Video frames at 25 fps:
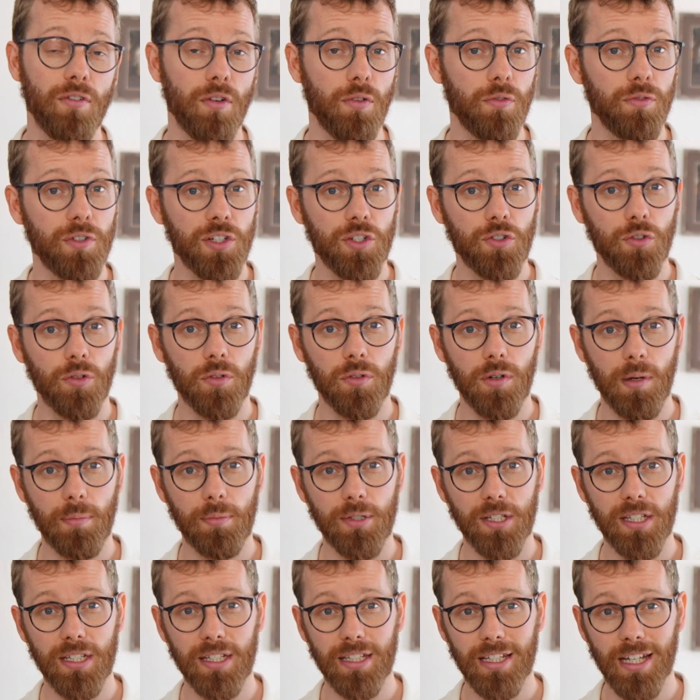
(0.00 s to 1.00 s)
a visual
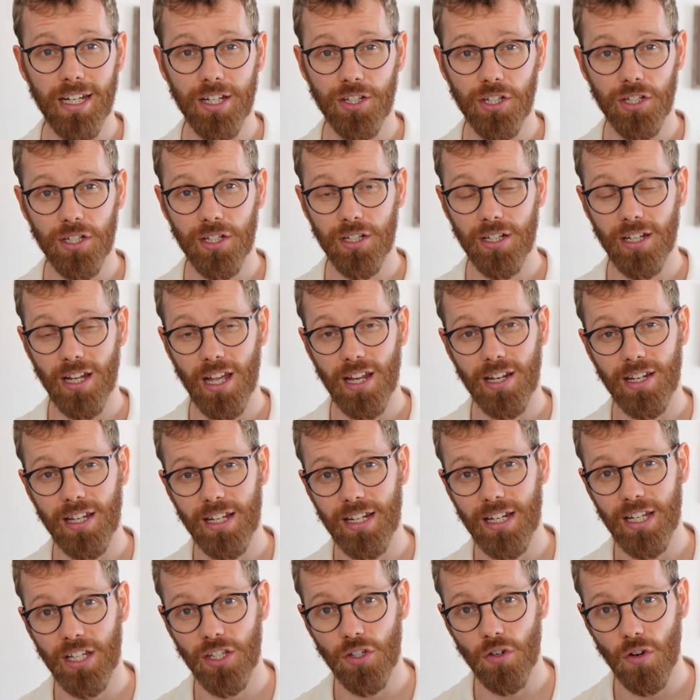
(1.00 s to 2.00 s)
representation, and
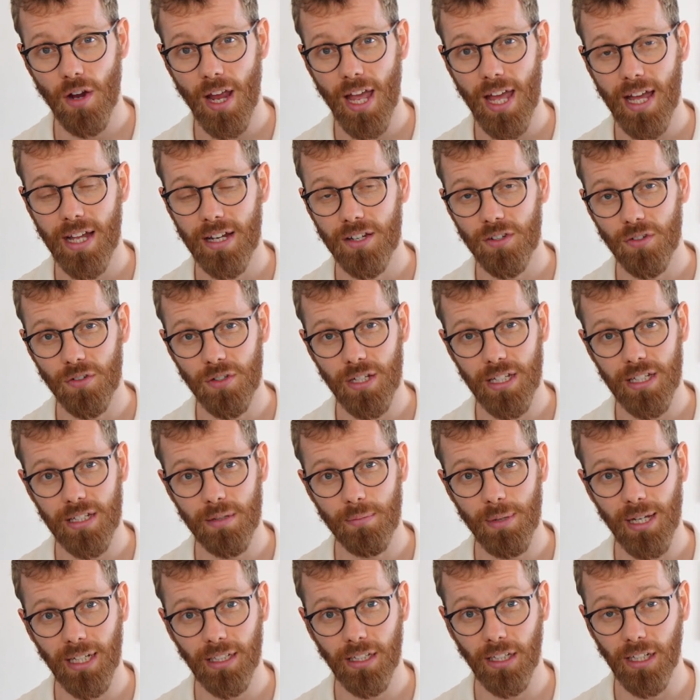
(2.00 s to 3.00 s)
then in your head you need to
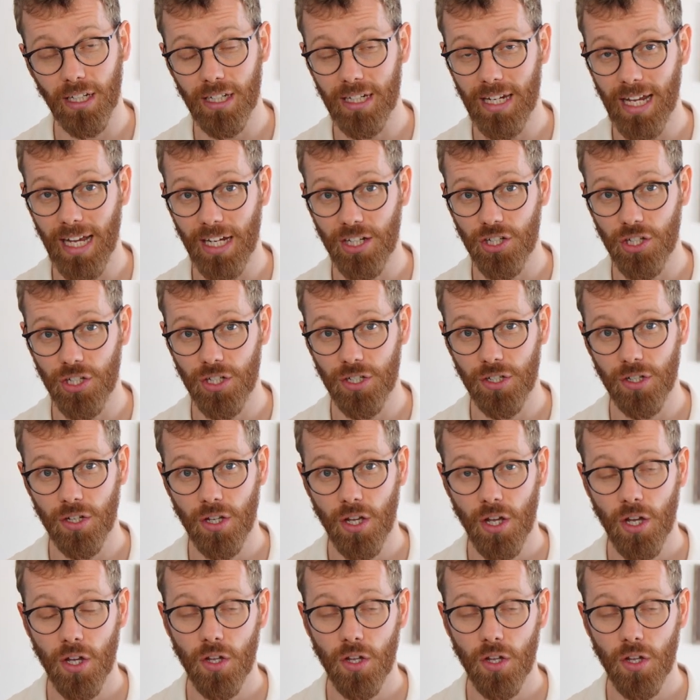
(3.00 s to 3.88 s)
make the connection